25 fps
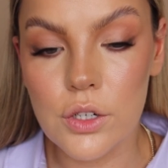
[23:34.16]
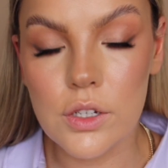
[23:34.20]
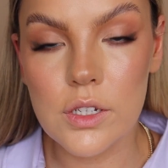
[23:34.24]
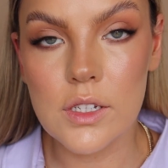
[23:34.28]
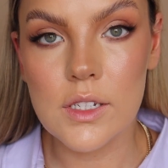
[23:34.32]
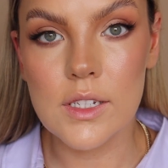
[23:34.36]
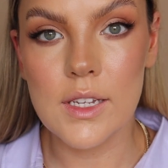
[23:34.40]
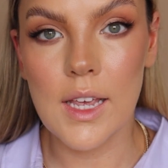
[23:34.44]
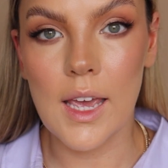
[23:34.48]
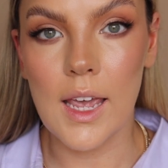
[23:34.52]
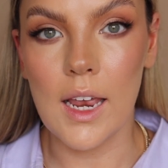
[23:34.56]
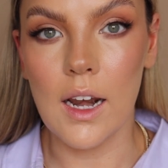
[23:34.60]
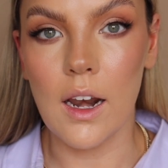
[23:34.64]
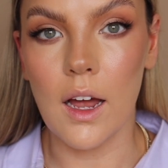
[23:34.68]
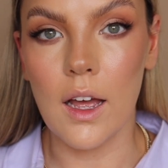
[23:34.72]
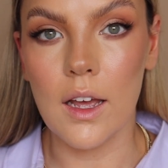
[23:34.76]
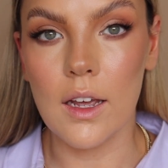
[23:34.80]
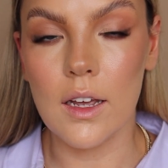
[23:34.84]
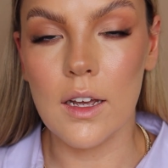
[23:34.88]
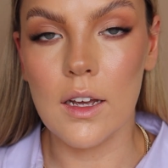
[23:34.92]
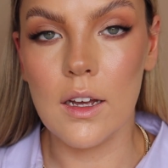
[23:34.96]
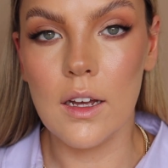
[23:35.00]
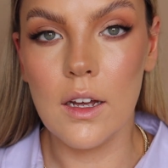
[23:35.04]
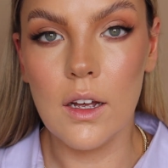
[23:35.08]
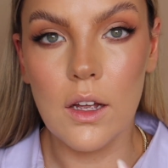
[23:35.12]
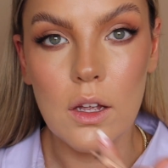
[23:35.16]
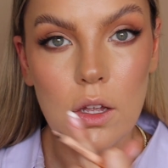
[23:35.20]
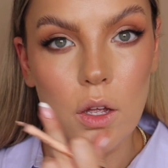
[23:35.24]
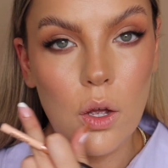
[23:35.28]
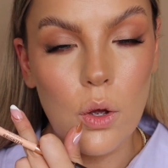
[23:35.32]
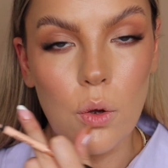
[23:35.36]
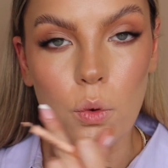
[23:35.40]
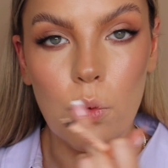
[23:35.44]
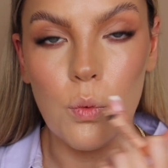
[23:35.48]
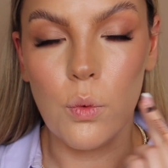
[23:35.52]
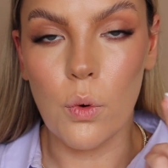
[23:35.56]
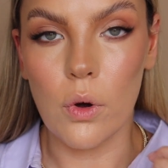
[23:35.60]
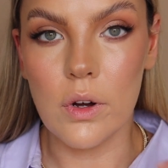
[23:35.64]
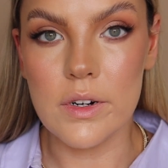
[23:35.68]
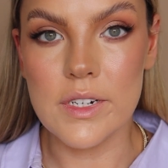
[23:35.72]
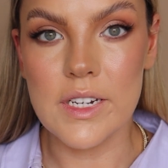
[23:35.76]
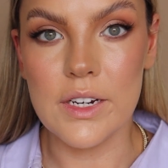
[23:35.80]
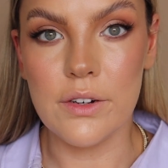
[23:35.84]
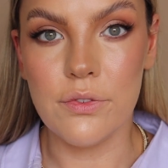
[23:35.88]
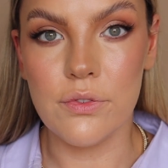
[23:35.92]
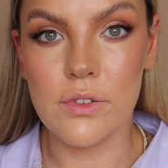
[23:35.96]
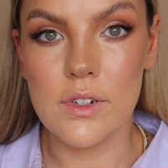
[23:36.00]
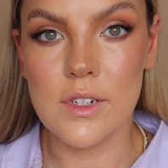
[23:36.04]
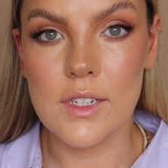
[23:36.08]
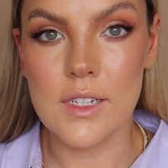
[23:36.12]
just see like what a
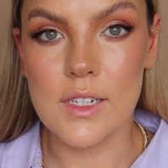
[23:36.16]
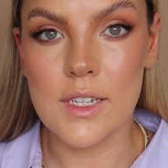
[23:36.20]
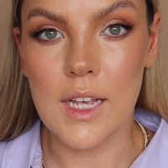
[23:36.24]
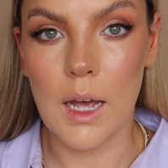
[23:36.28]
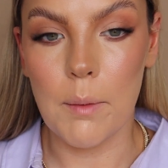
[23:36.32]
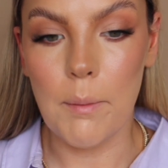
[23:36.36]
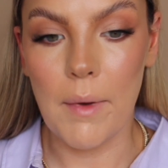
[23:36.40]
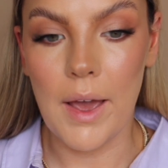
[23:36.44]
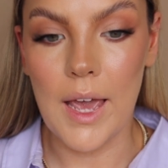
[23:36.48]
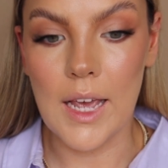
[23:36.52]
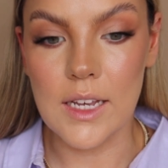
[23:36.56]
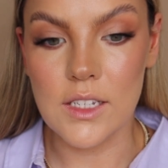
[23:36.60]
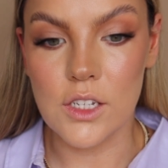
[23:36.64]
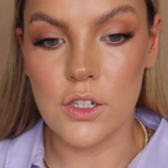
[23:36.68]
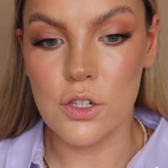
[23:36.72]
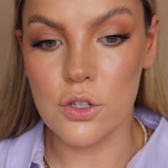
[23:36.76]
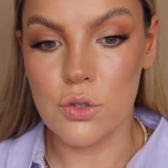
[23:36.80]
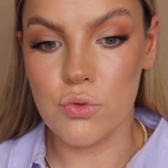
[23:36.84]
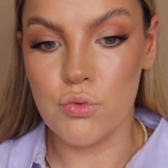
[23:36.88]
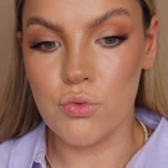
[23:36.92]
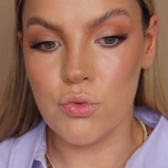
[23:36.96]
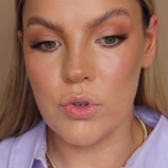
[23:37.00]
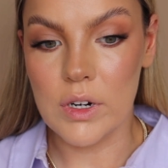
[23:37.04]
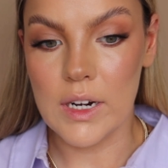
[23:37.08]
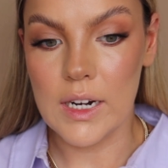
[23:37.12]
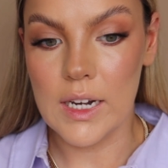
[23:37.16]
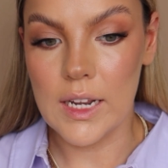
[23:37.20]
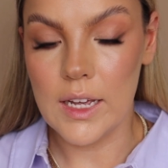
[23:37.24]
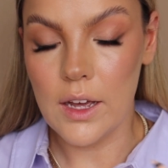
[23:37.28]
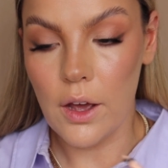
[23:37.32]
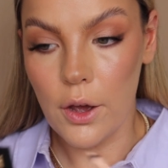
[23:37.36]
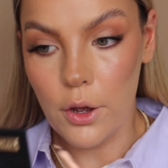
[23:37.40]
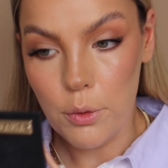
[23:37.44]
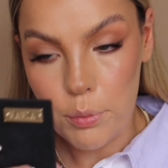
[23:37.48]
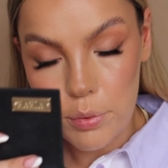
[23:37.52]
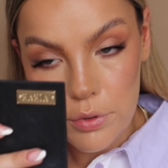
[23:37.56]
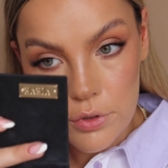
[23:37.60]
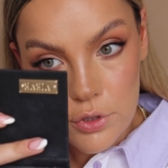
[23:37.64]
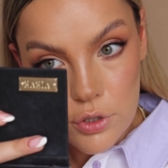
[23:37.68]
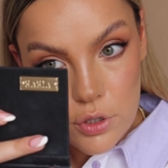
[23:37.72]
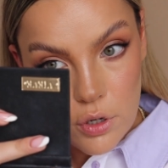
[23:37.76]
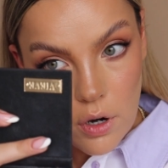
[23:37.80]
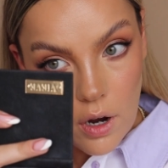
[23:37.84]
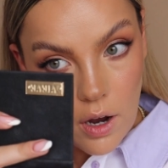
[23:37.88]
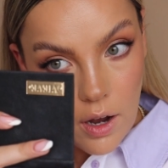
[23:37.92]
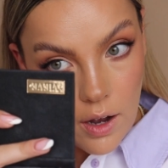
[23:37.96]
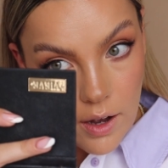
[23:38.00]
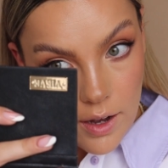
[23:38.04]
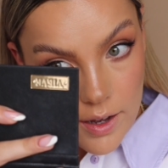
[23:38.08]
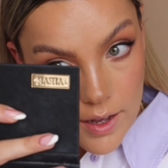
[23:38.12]
difference that makes. It just really opens your
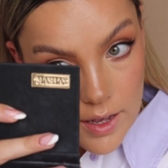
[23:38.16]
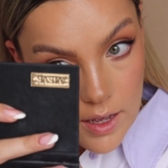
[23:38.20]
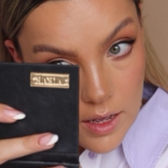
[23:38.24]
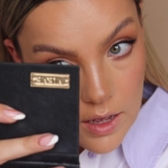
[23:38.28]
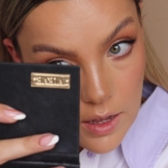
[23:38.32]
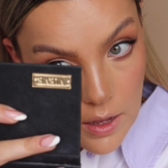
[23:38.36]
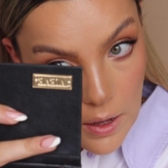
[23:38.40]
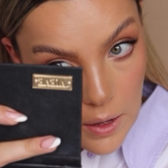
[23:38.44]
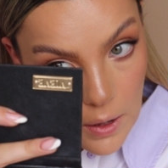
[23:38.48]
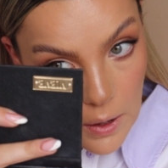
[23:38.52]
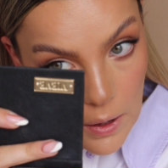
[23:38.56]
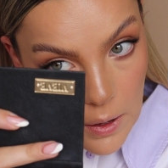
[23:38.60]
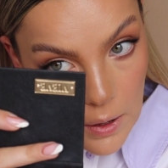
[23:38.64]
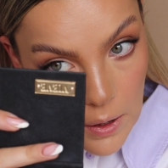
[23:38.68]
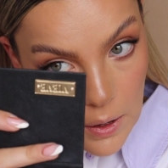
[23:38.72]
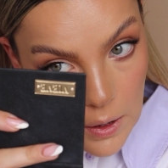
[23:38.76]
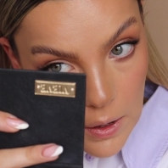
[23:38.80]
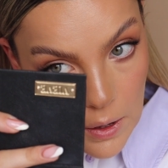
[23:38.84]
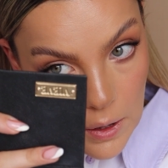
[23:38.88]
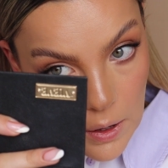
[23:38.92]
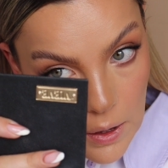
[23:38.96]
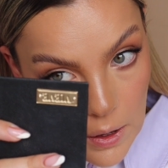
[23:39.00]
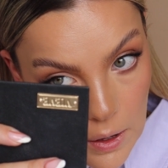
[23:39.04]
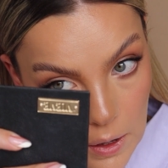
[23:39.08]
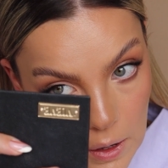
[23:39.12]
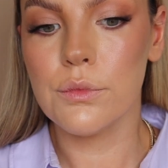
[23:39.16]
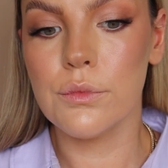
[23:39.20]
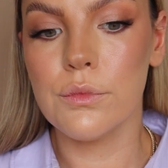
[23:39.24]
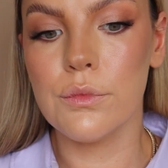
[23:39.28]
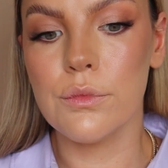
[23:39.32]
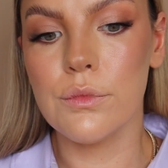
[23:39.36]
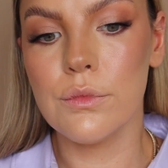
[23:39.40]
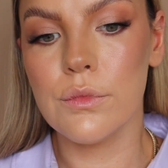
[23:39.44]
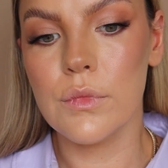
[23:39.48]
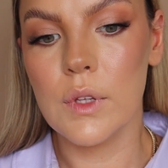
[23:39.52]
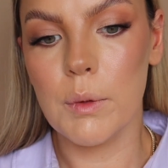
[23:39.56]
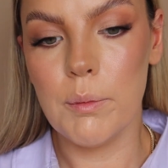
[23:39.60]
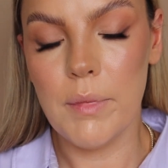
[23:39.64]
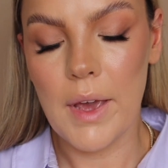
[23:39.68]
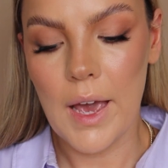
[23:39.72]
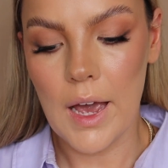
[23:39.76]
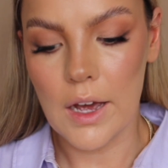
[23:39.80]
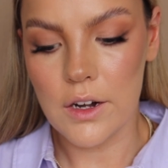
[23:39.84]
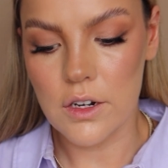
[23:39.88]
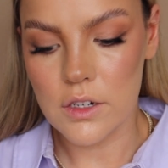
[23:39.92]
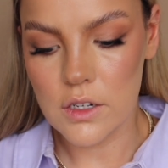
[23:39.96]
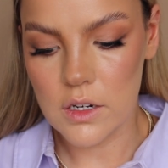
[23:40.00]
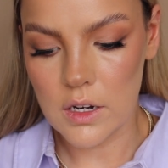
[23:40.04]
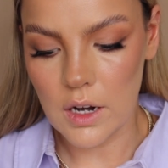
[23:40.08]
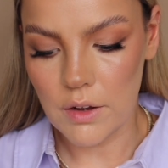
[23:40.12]
eye. Yeah, I
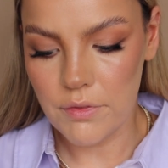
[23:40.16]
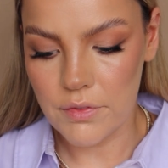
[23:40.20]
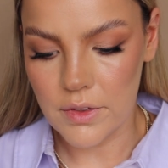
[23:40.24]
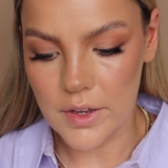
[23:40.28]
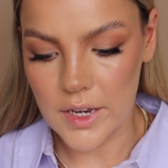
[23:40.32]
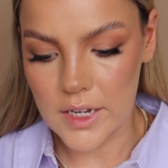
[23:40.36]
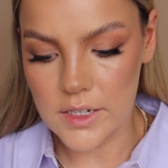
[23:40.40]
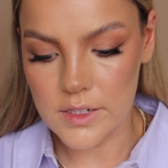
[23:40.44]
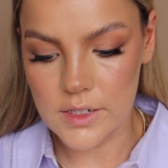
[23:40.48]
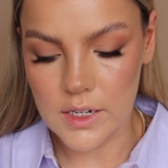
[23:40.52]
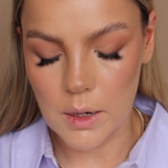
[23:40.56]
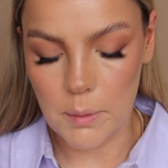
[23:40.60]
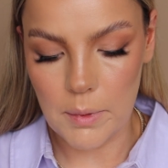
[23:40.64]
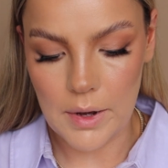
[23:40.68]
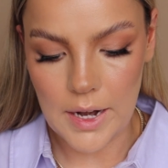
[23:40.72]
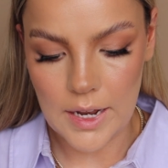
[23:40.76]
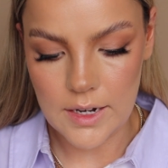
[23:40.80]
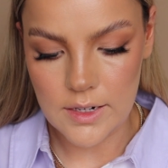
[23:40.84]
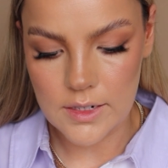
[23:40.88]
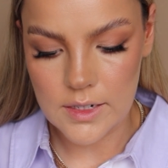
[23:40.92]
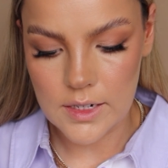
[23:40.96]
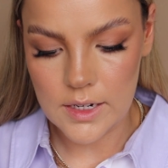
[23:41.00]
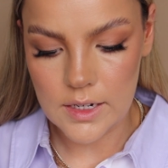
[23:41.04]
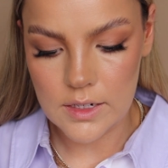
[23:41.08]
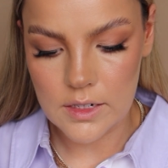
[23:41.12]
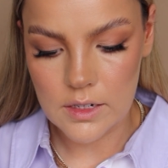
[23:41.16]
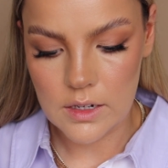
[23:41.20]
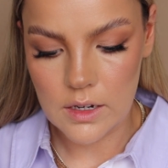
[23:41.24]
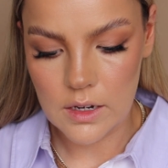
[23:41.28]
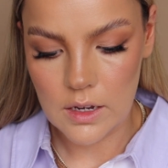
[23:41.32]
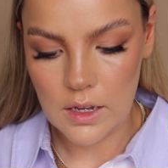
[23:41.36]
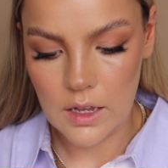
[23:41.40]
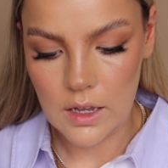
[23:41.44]
just love that it's double-ended.